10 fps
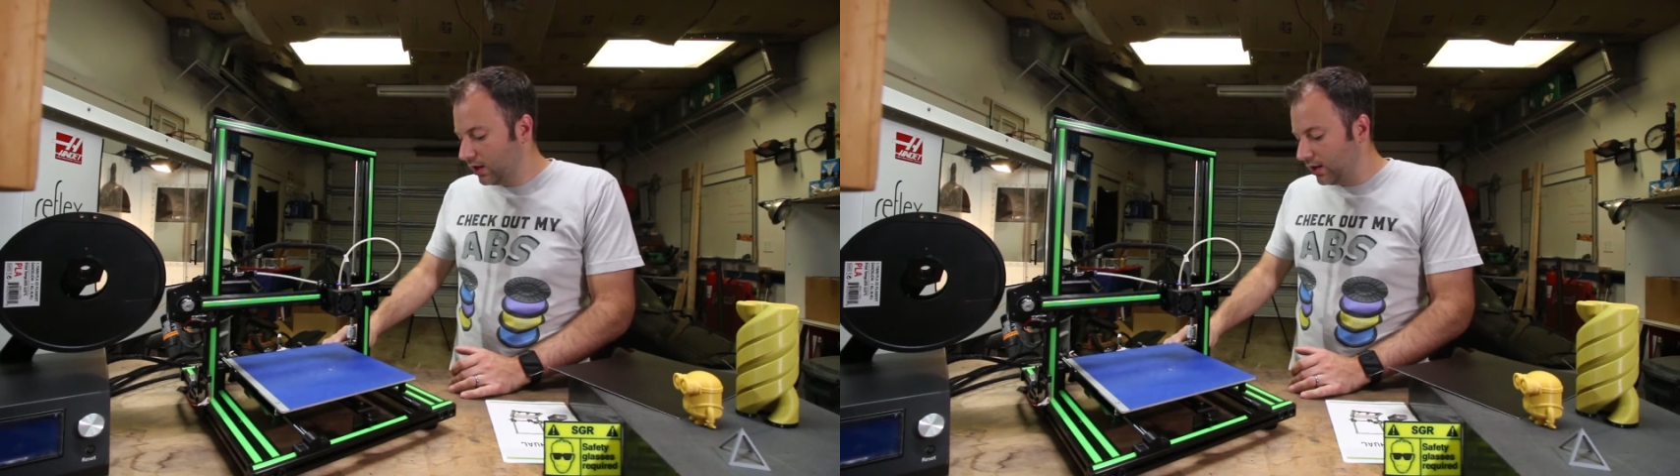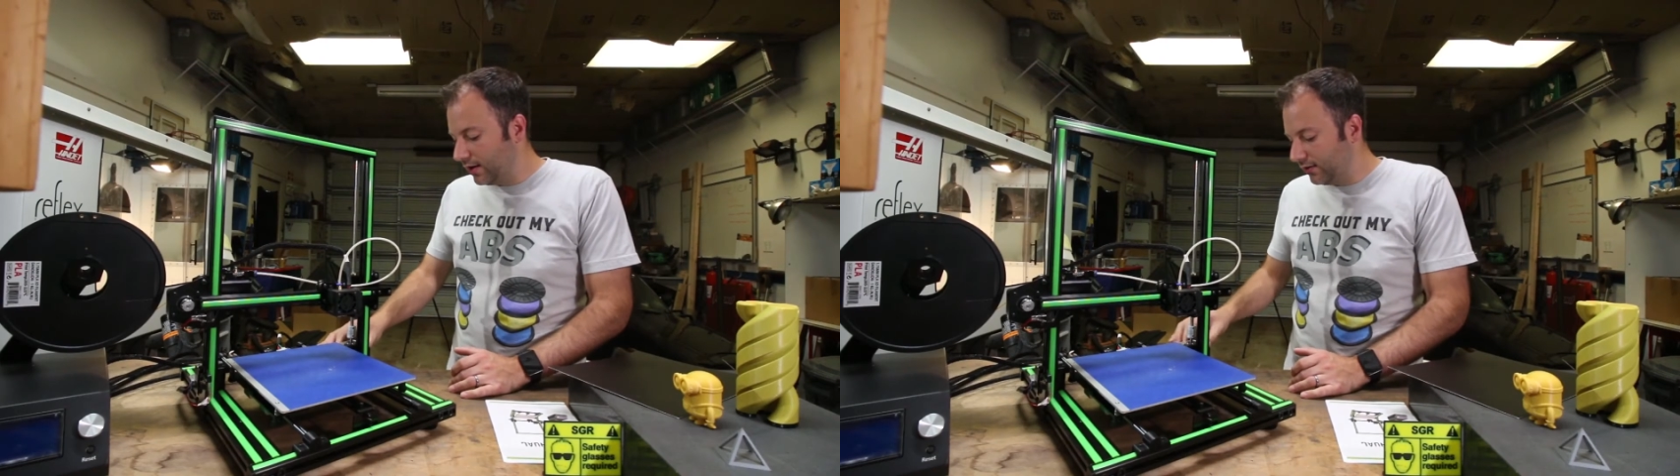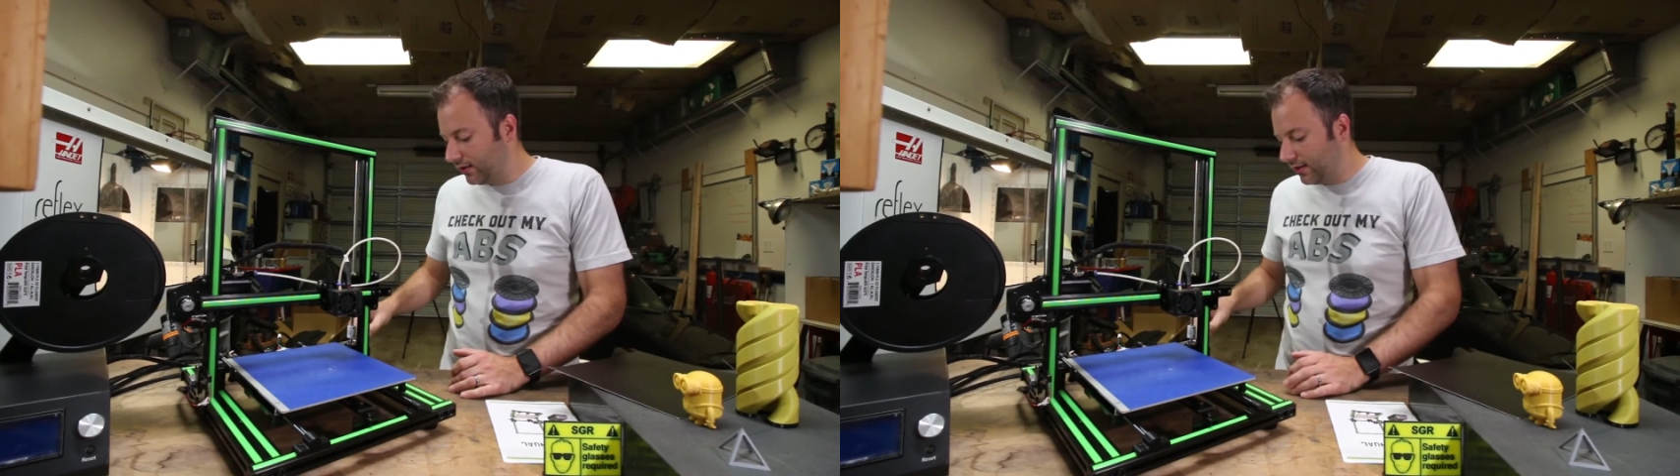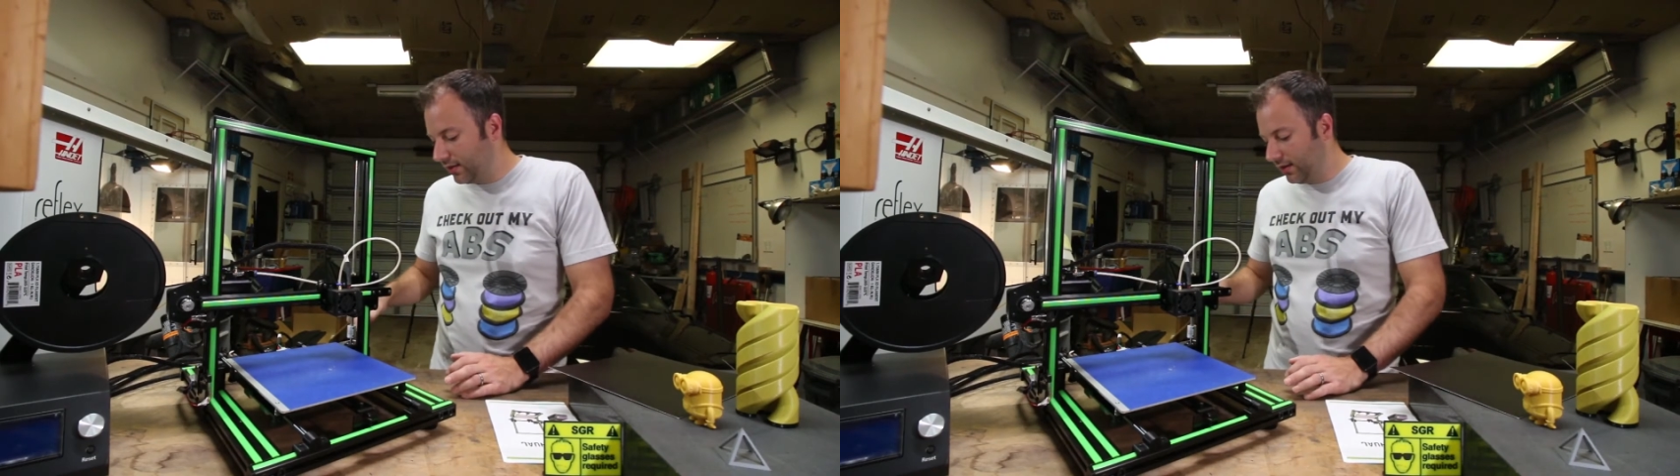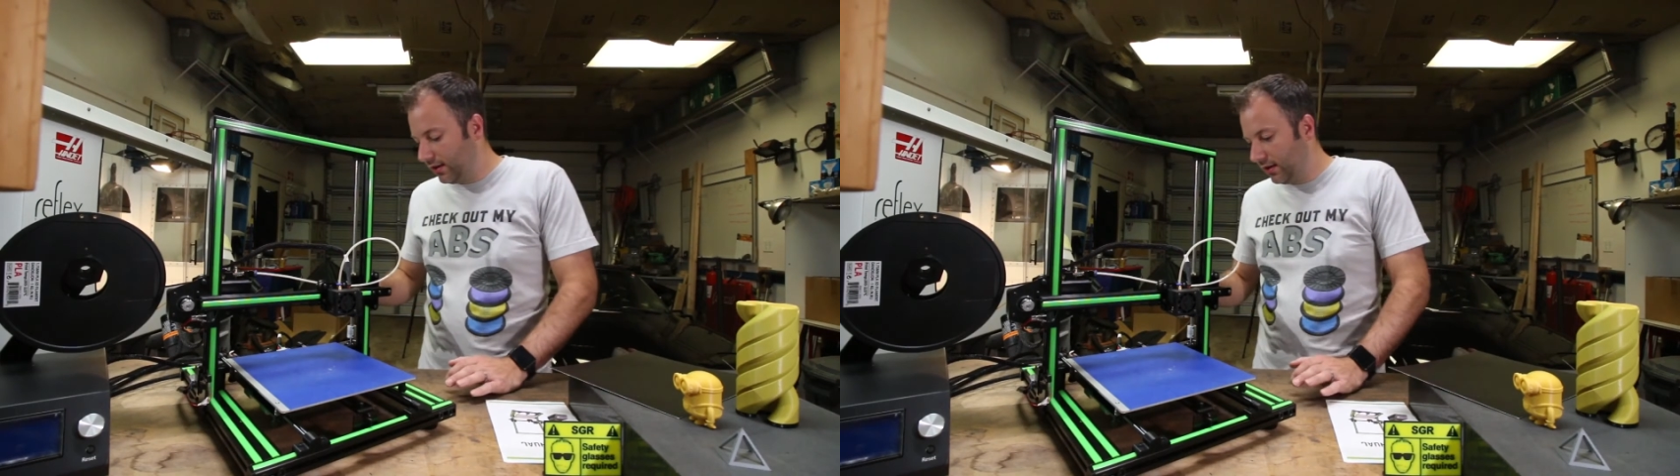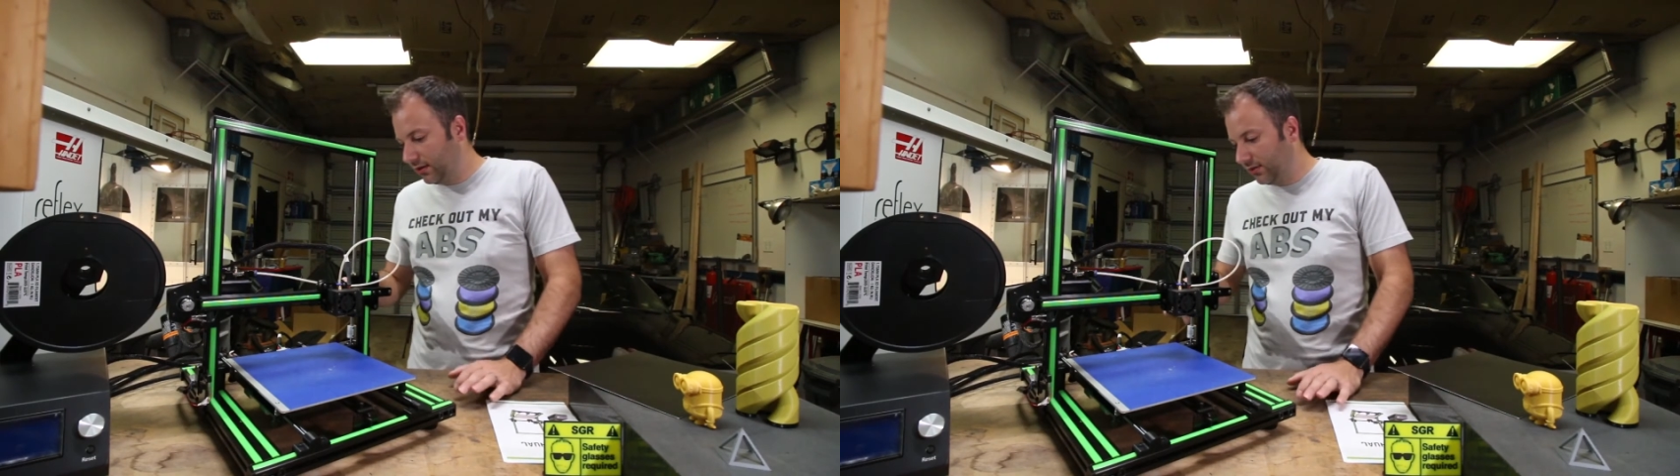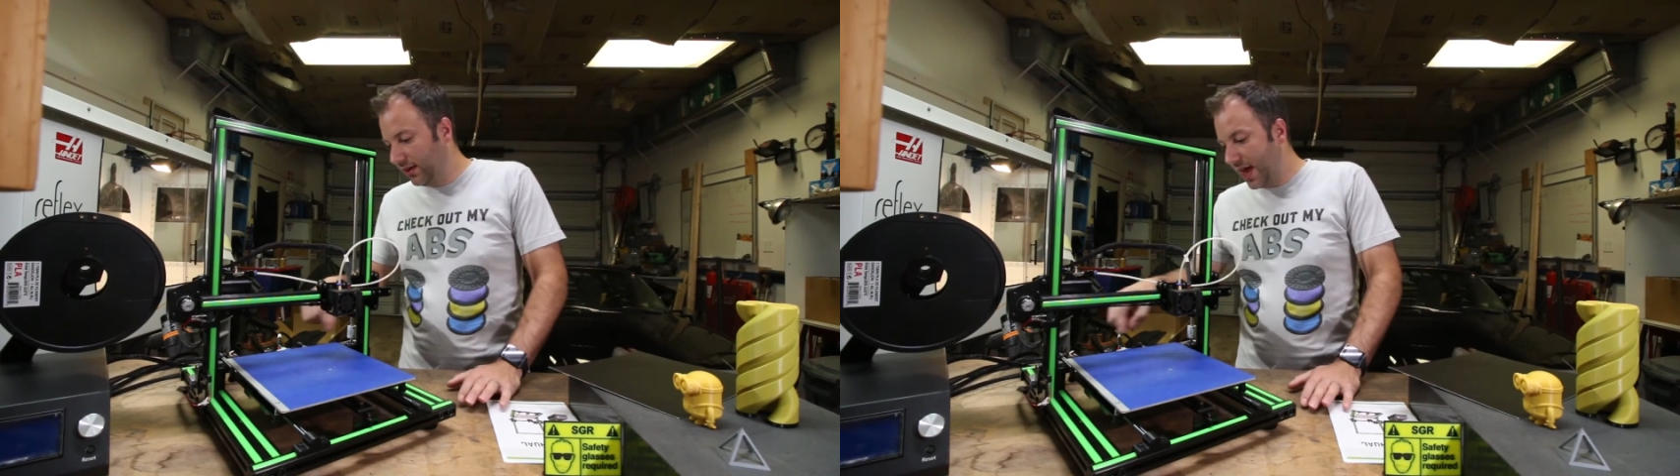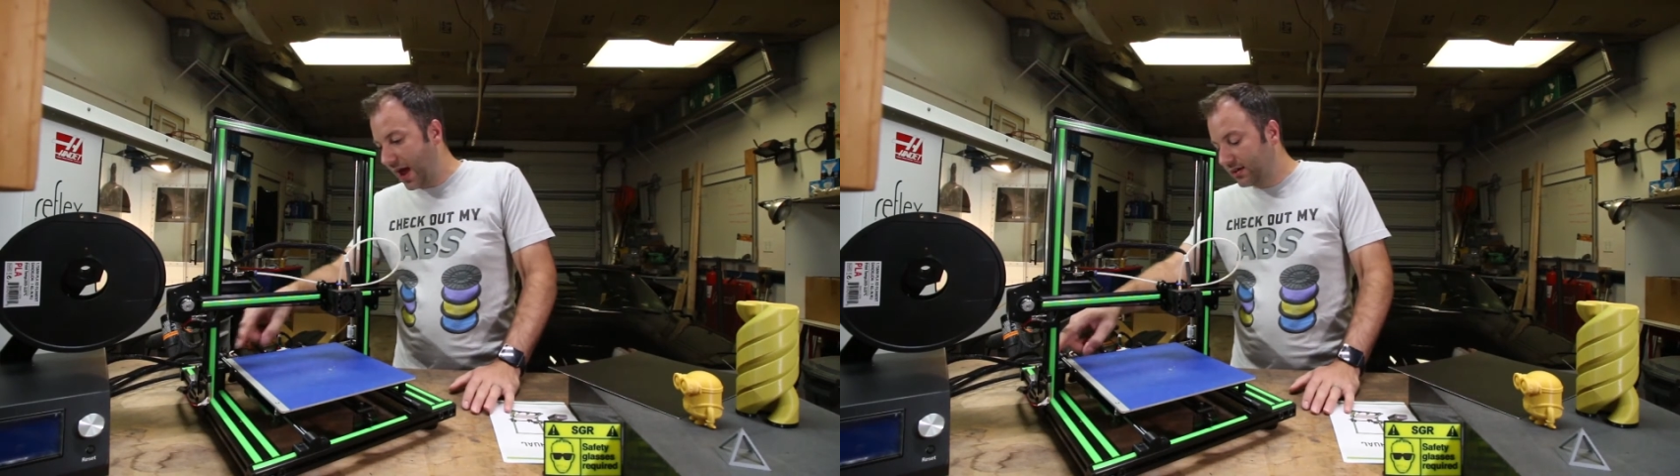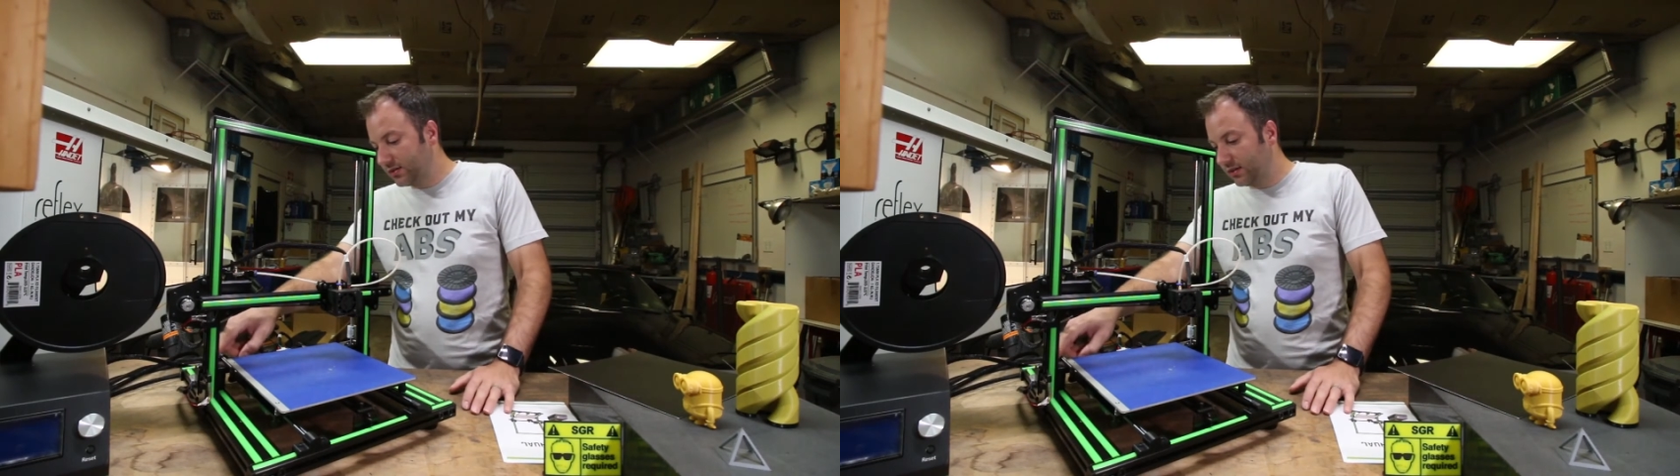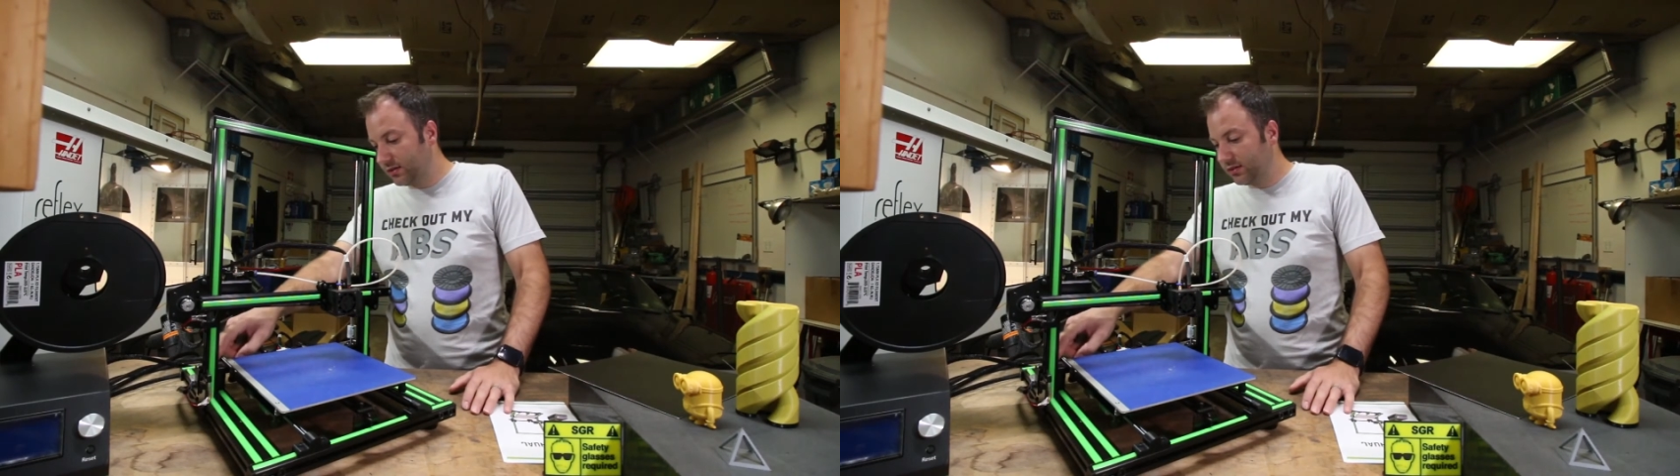is that the
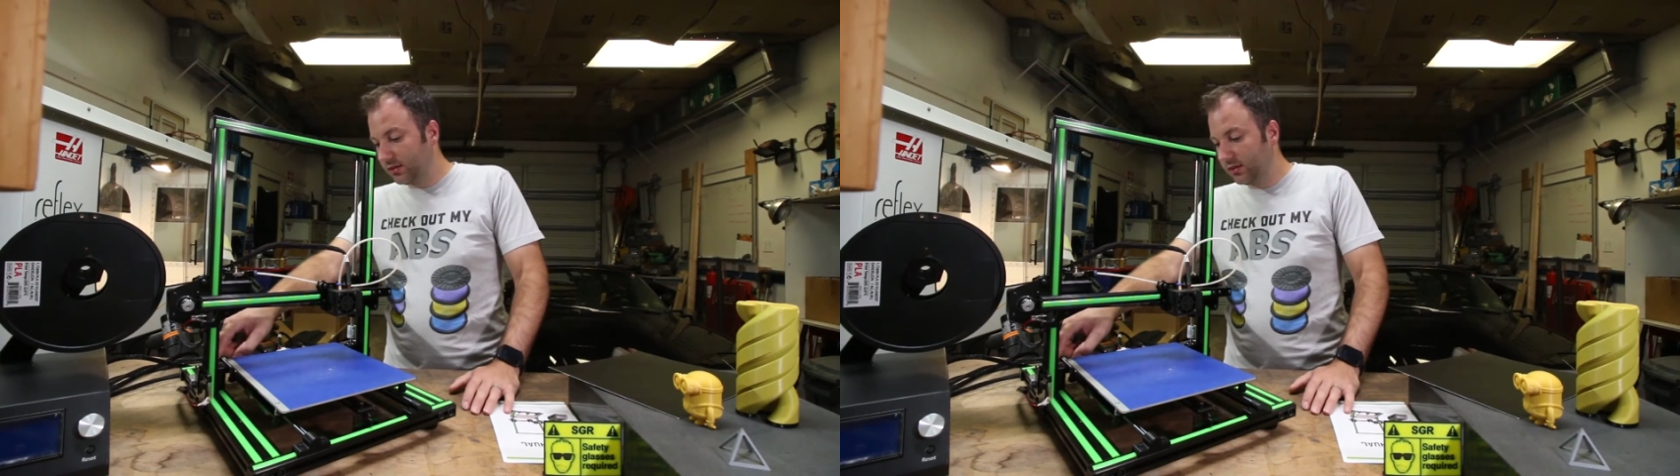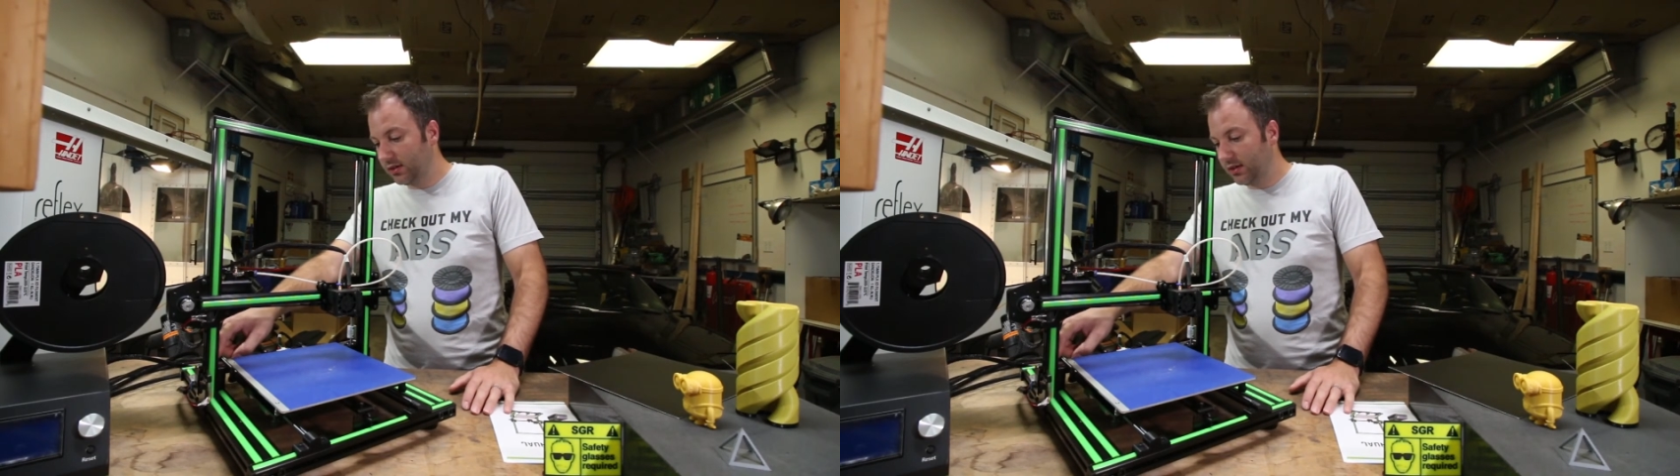Z-axis